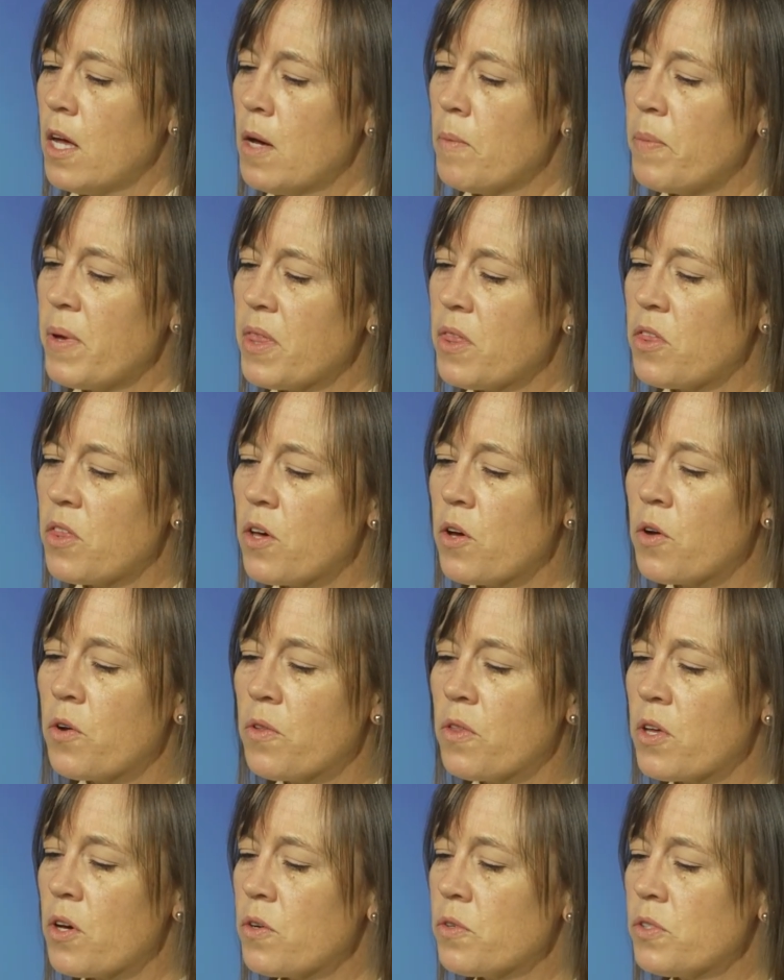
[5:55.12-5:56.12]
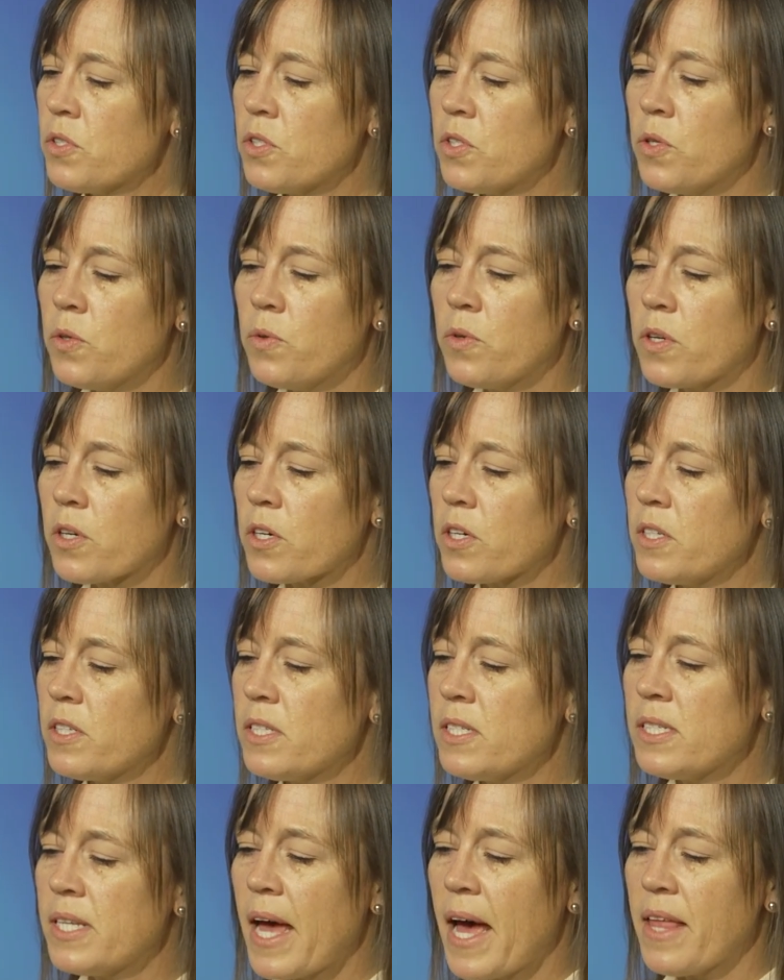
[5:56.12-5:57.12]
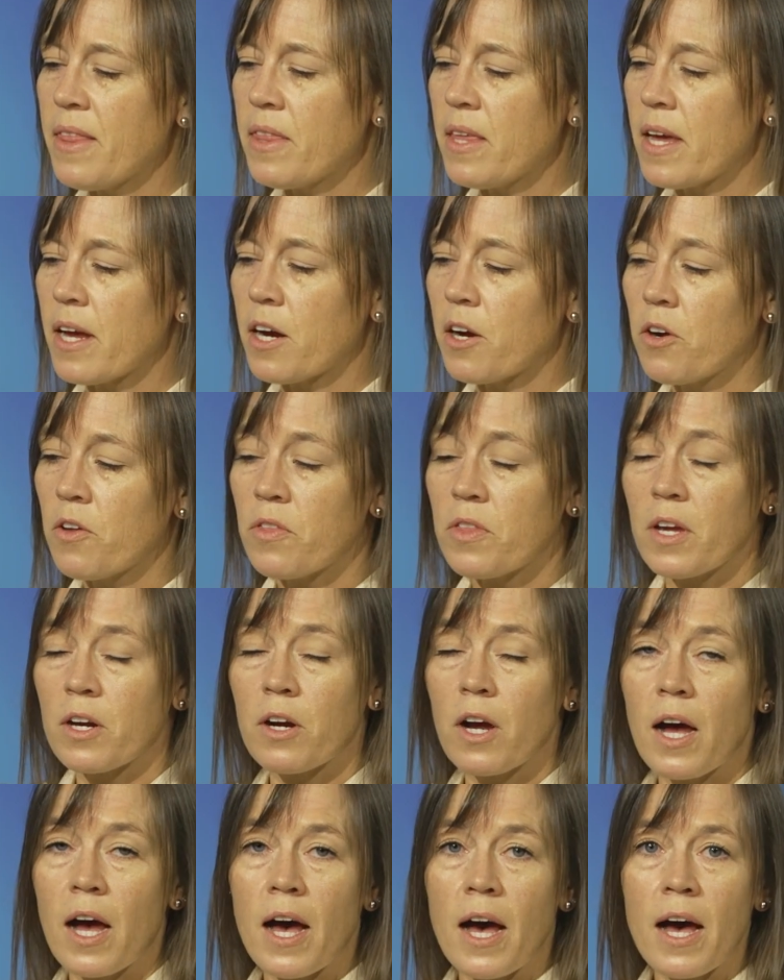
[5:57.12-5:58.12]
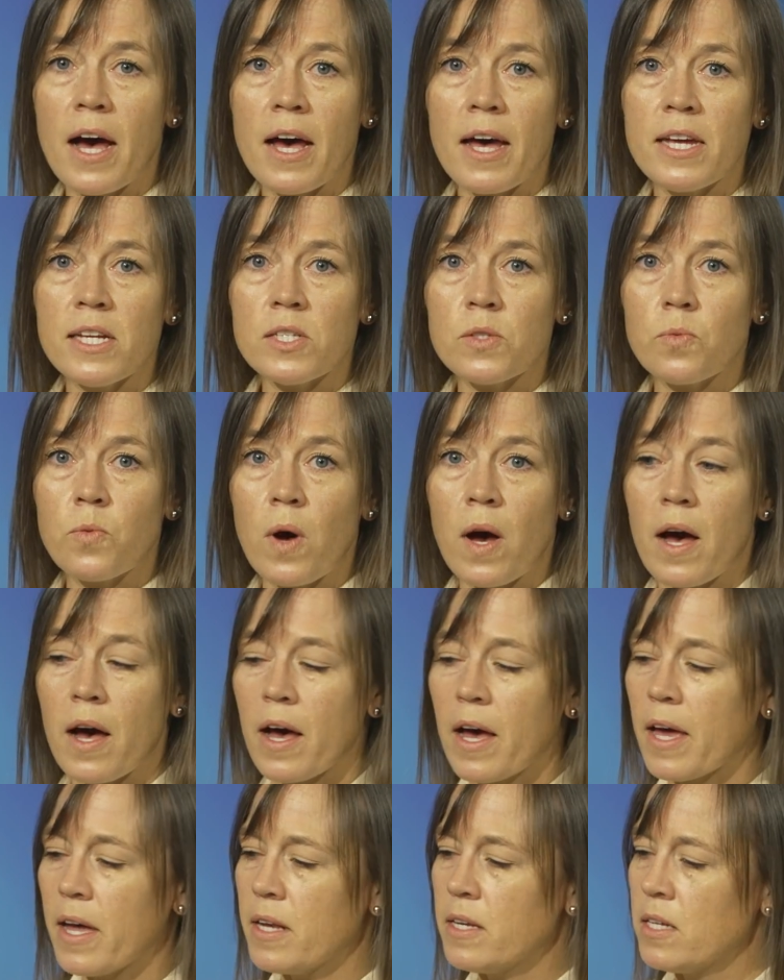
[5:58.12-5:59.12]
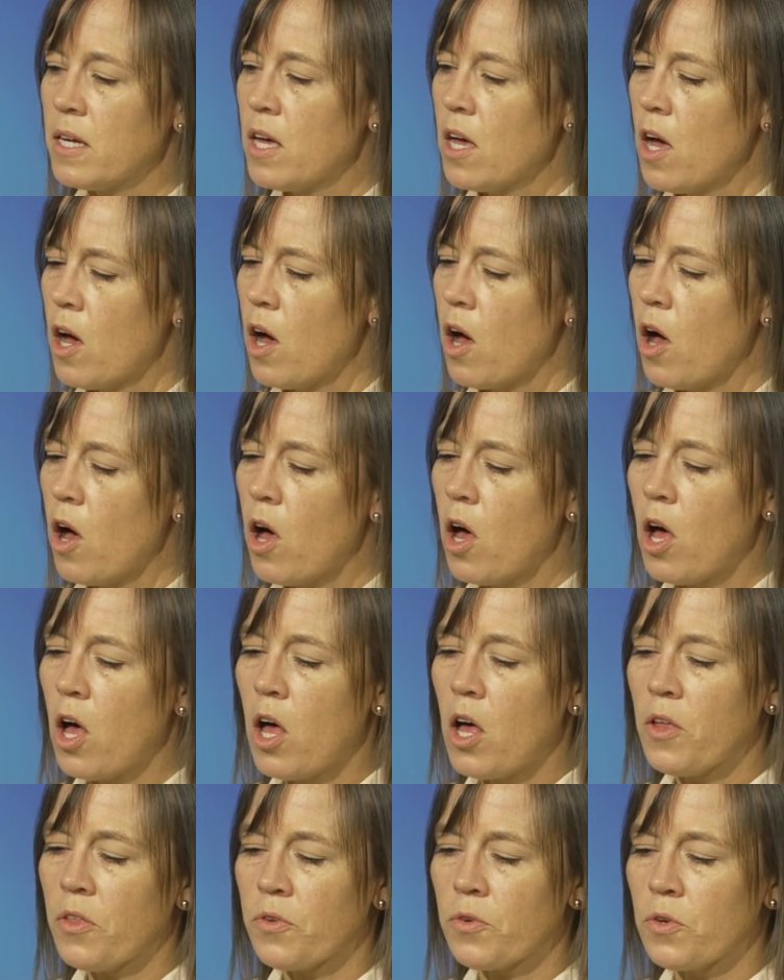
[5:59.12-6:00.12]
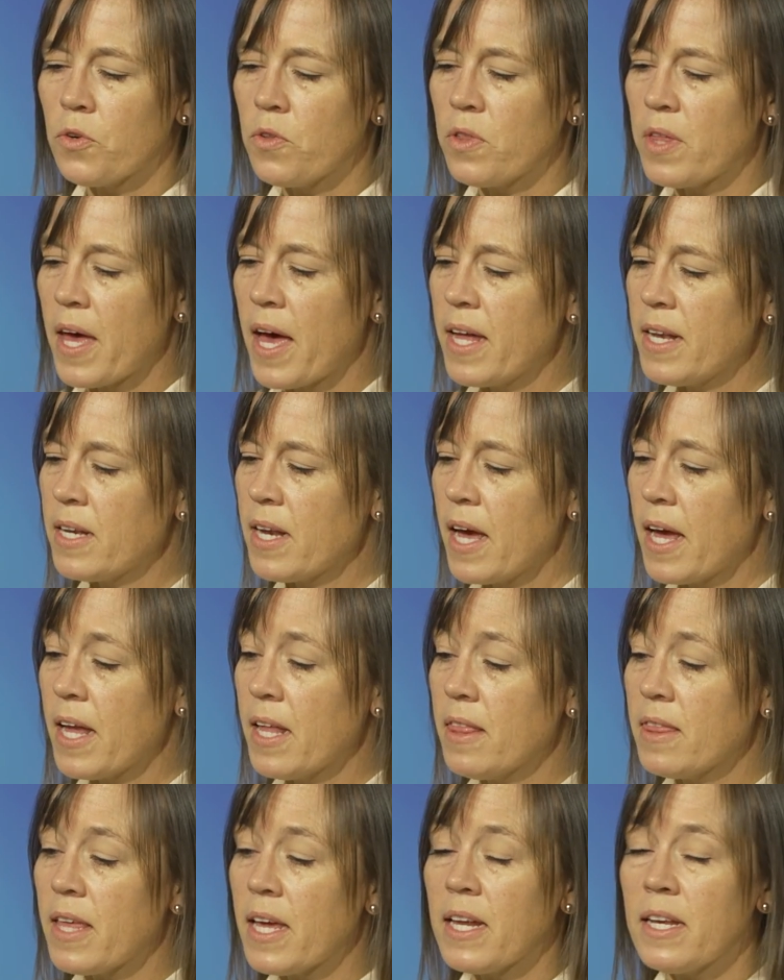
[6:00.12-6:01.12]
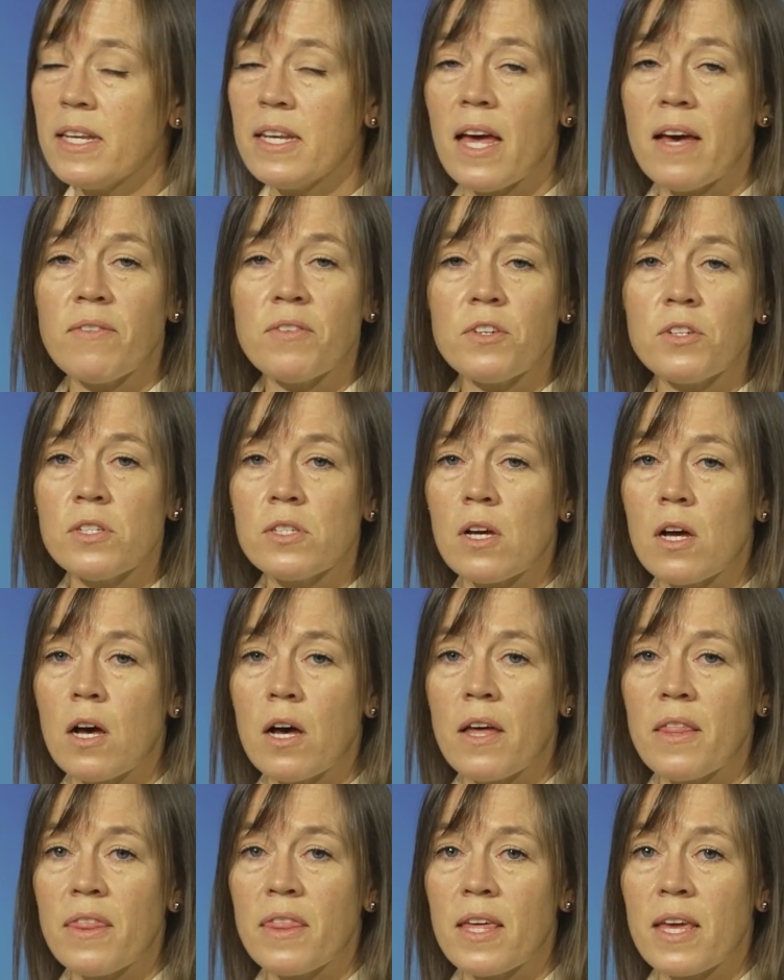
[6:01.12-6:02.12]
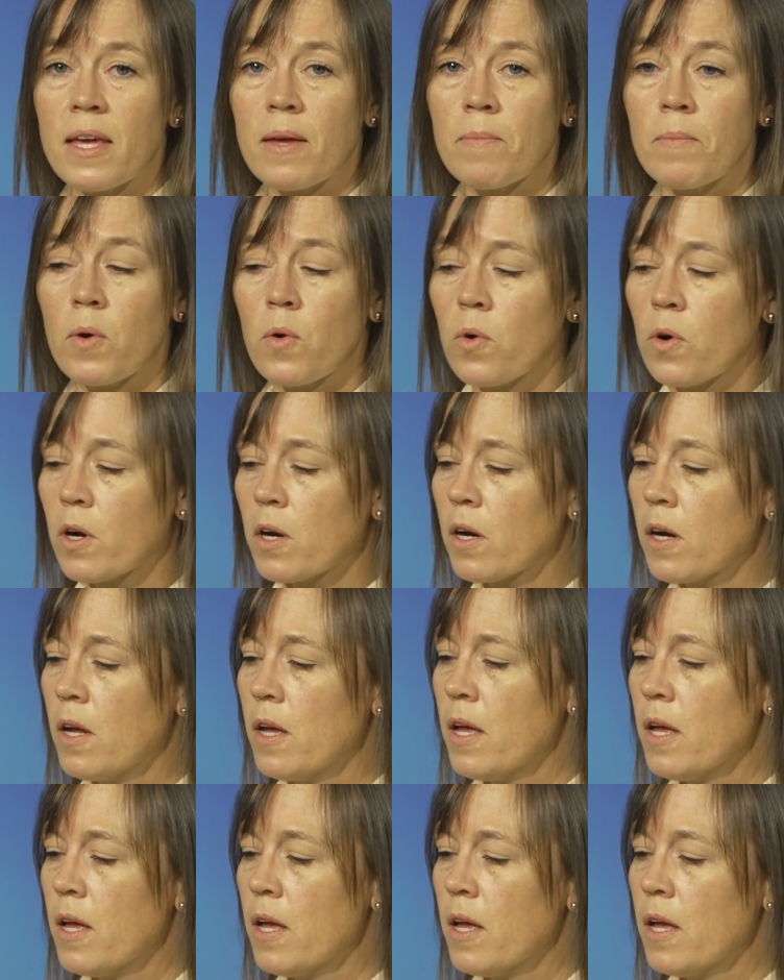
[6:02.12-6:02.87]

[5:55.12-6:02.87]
But though those two girls sat there, their eyes wide, all through that night they never saw a thing more.